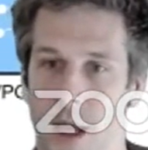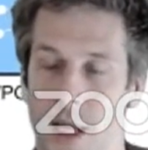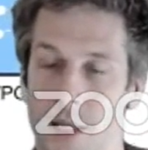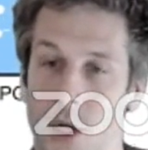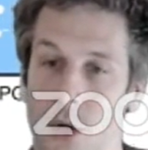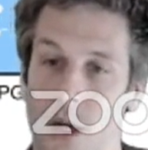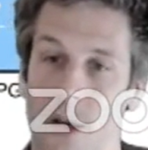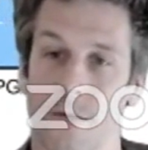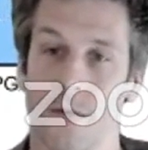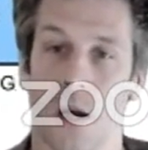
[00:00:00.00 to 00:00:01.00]
And so
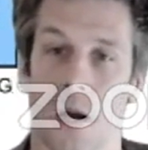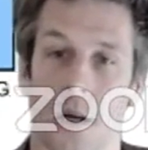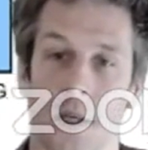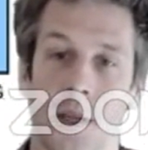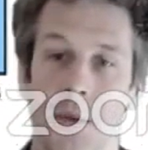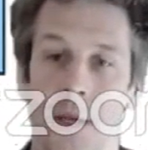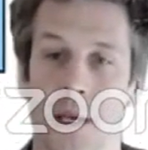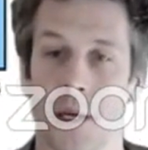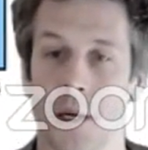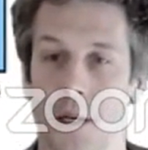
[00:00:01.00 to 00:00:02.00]
if our
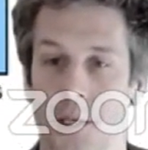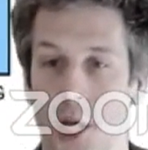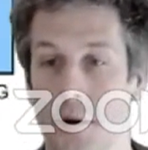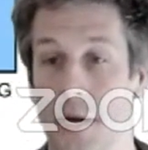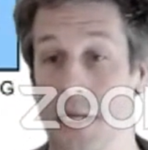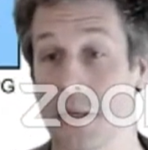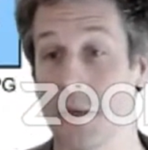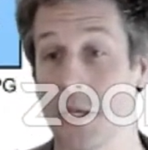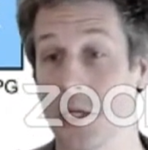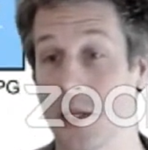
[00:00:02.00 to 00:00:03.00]
simulator generates
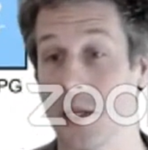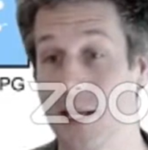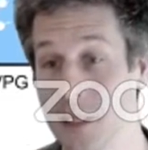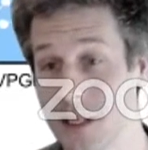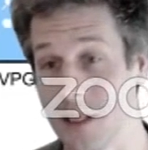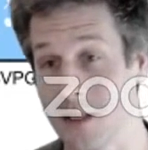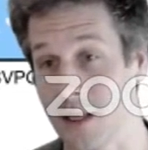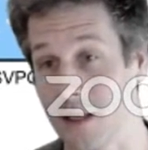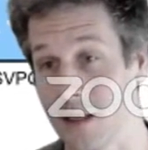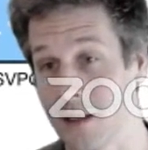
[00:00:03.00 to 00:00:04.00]
simulation
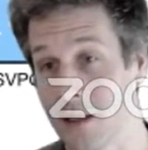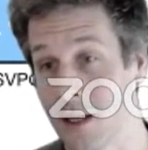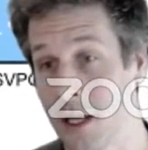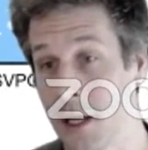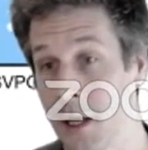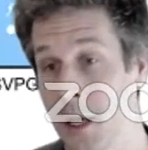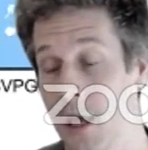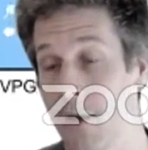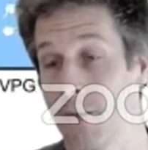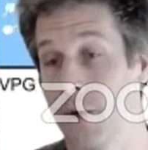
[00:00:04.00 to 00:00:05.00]
instances,
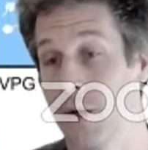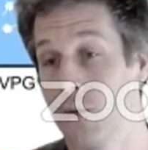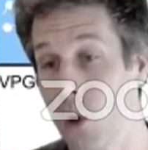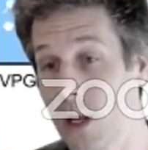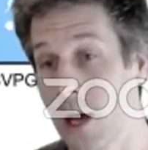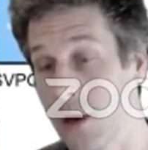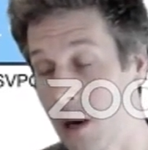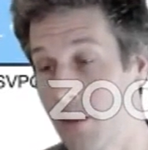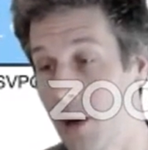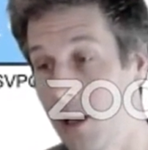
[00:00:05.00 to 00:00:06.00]
if we roll out
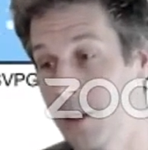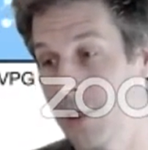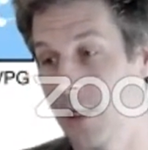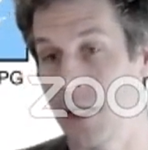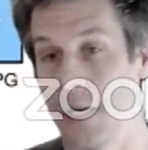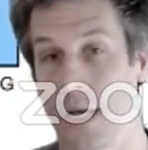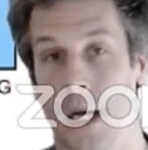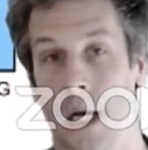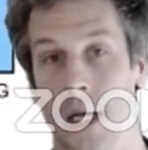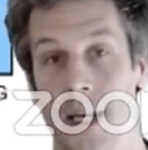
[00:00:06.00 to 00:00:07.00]
our policy
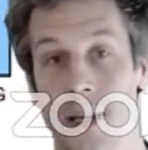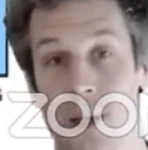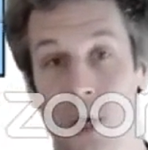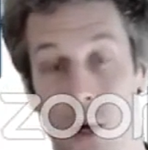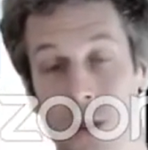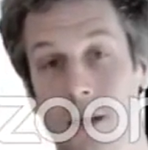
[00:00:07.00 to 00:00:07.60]
in those